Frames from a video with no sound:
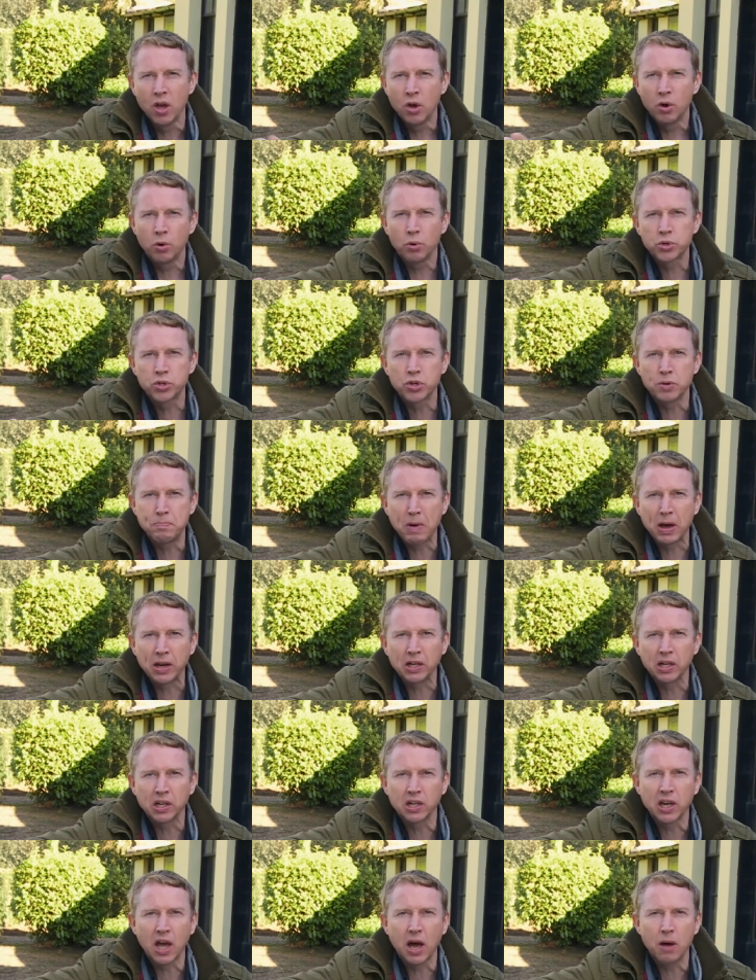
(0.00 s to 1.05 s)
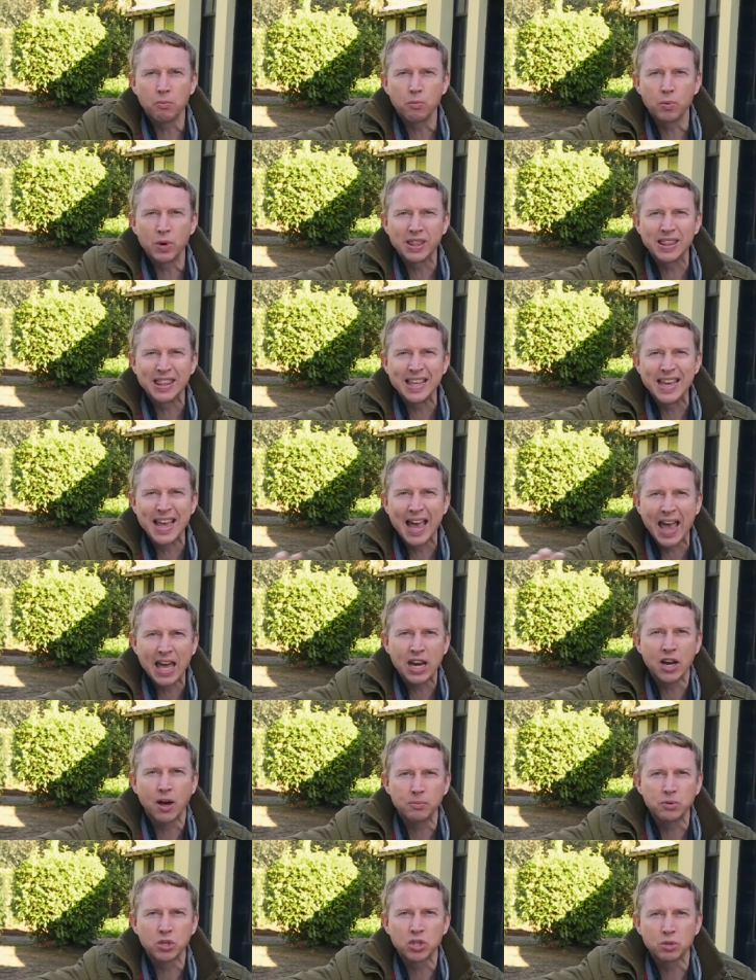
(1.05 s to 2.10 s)
also bundled up with the
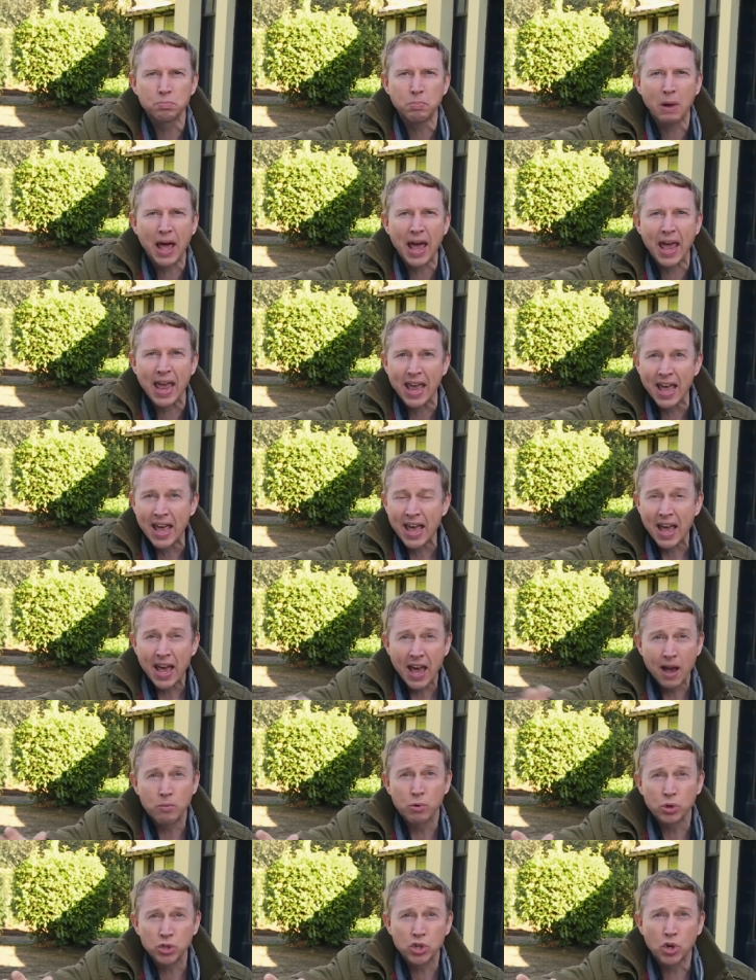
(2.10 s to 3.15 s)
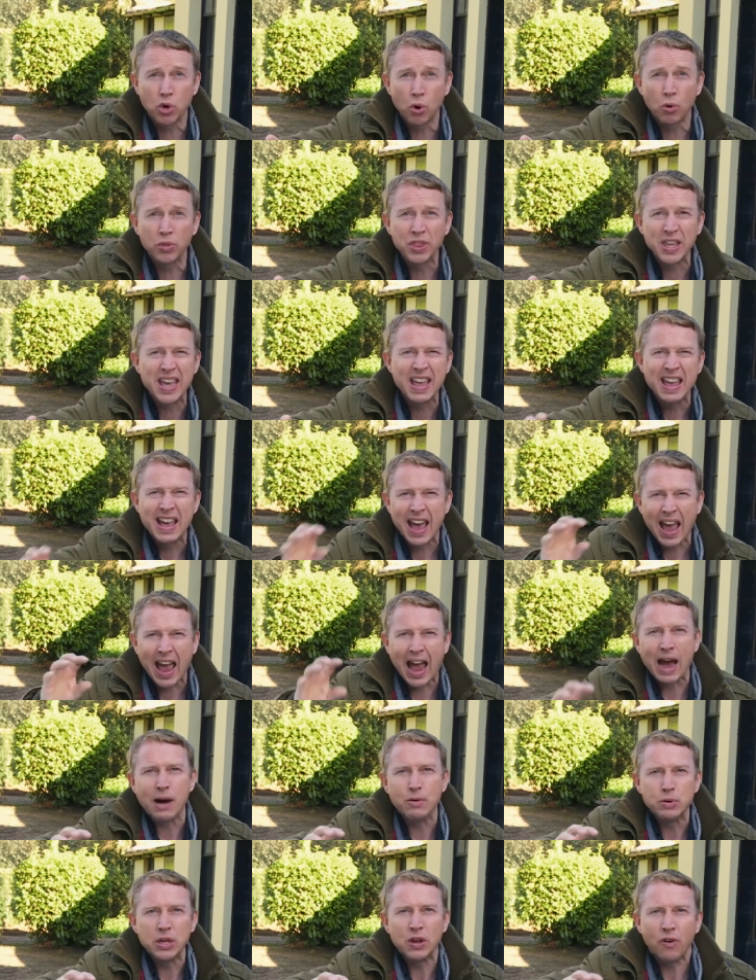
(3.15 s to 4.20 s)
head-up display and what's called the
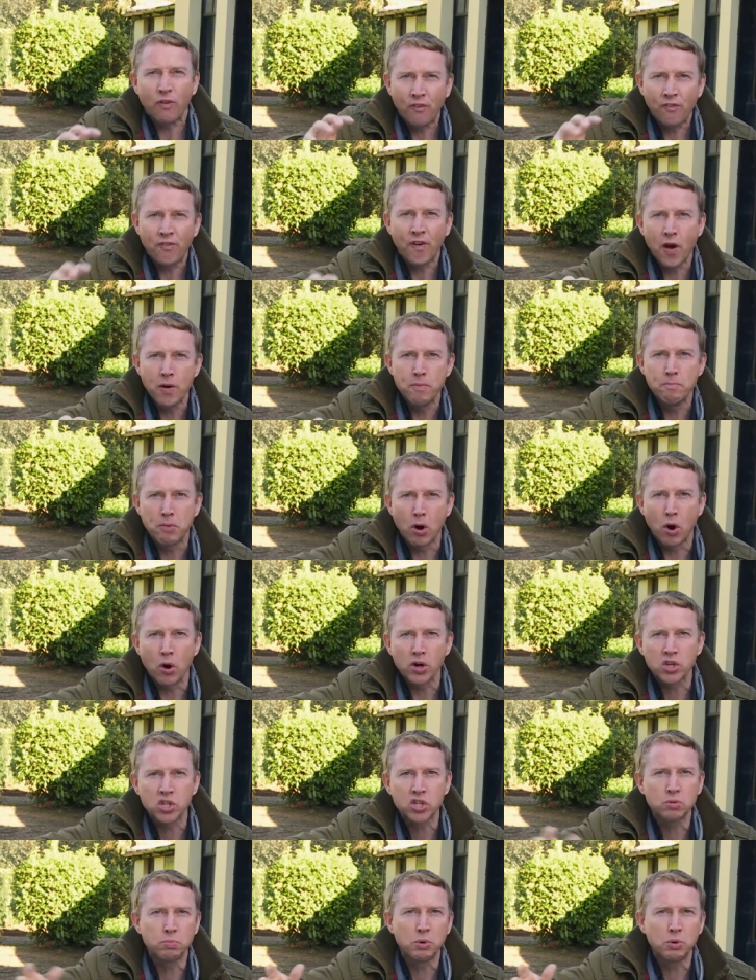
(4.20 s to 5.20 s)
Audi phone box,